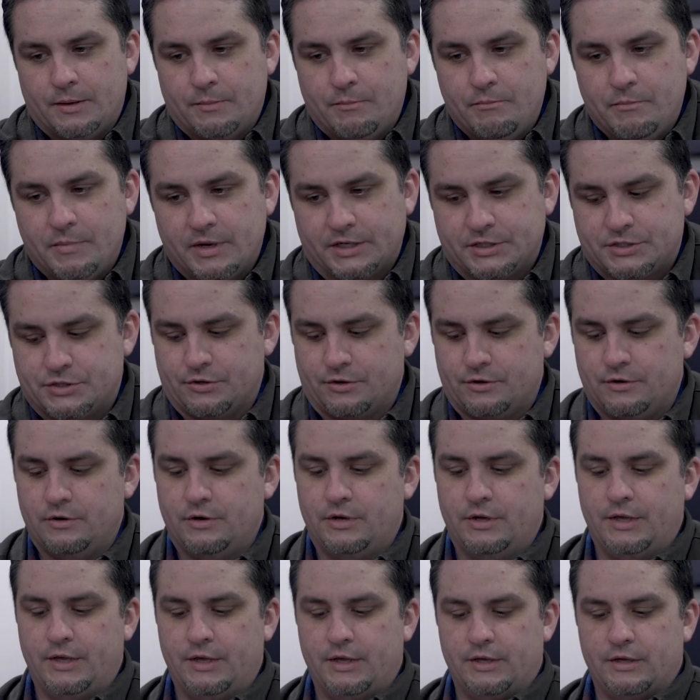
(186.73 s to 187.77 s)
mixer
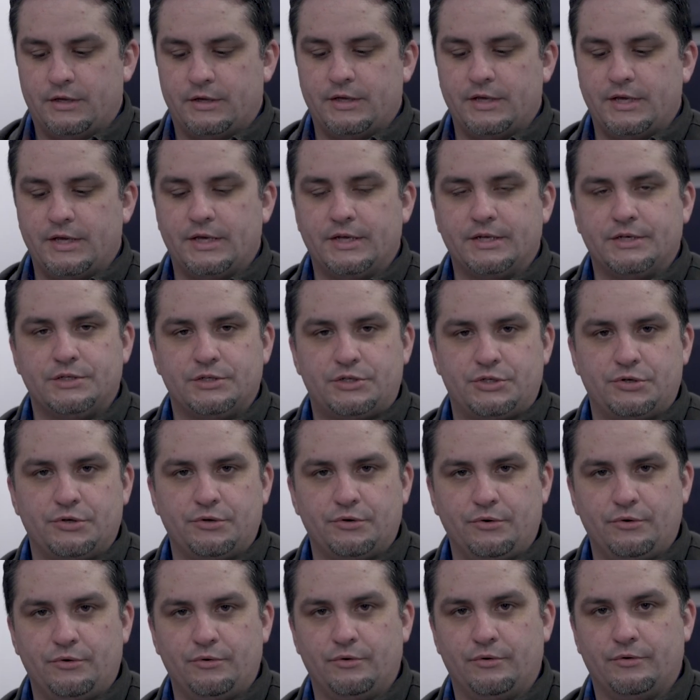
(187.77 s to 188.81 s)

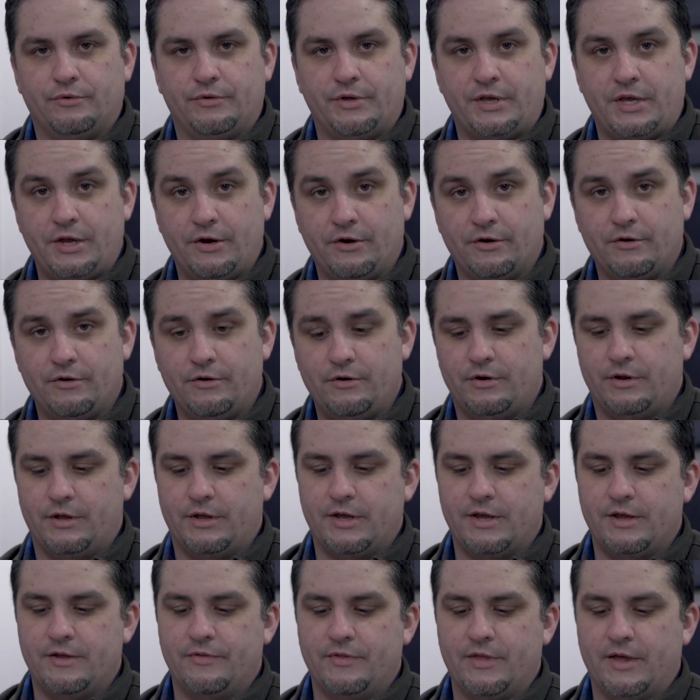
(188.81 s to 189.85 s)
into here,
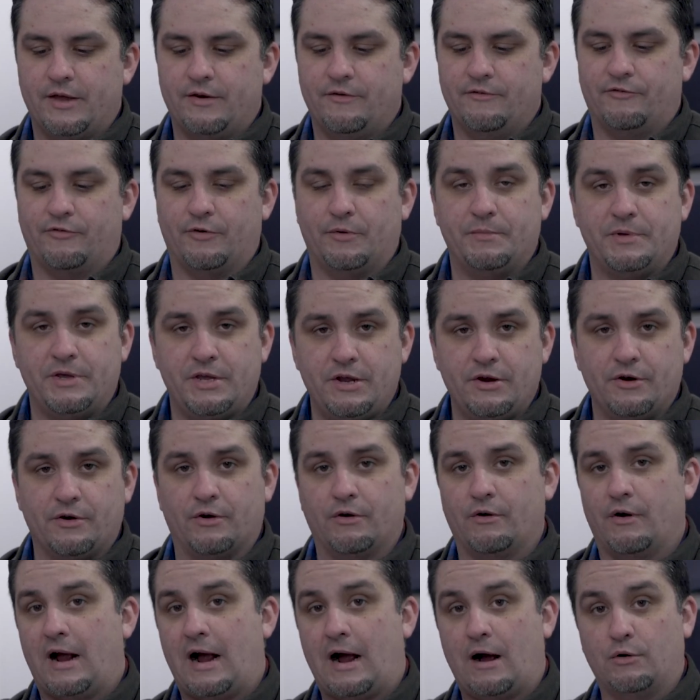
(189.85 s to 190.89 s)
and then from
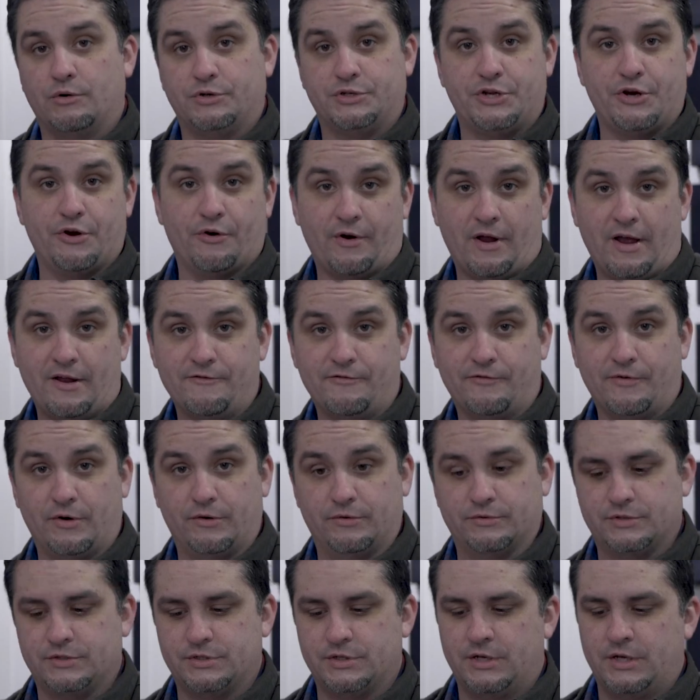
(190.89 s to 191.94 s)
here out to your
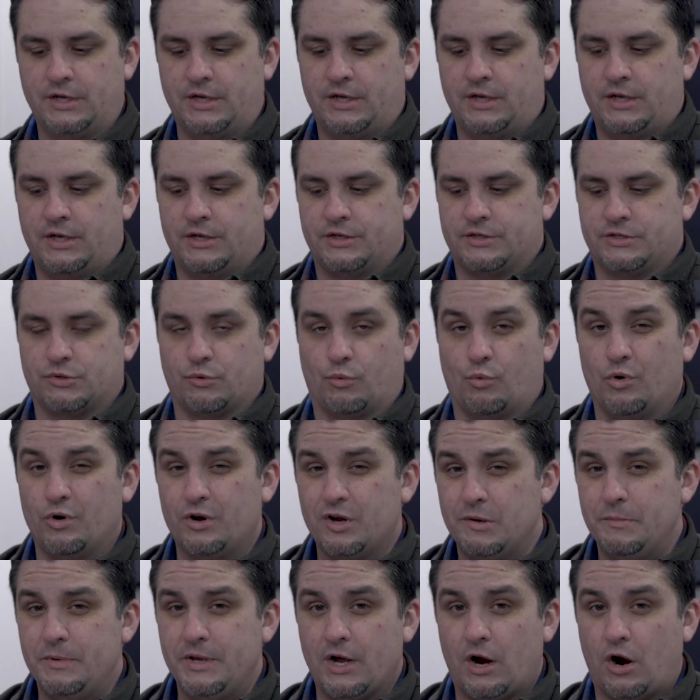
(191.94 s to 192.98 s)
headphones. So we're
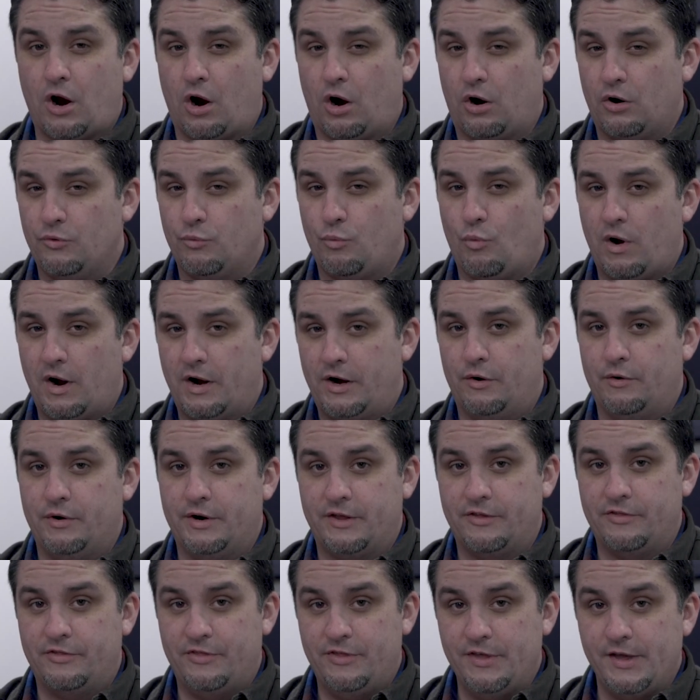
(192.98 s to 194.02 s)
going to be
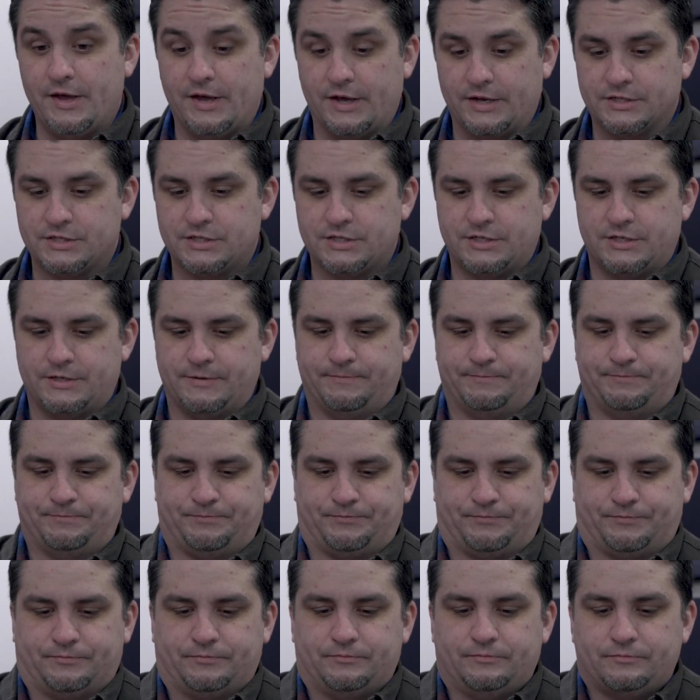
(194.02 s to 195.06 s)
hardwiring this
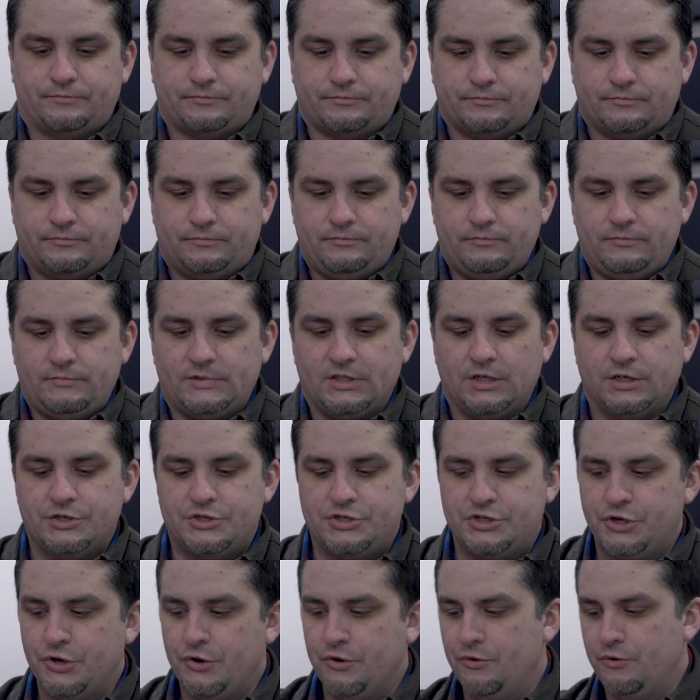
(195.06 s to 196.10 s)

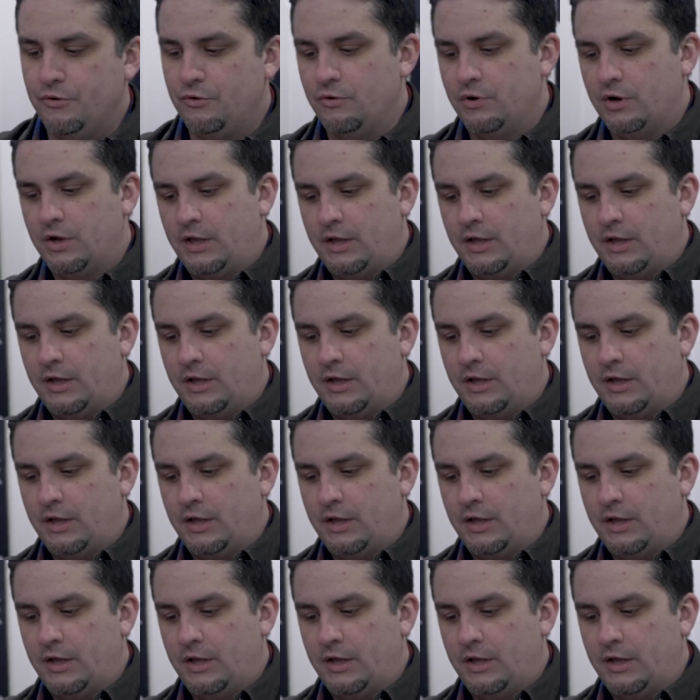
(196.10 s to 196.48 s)
to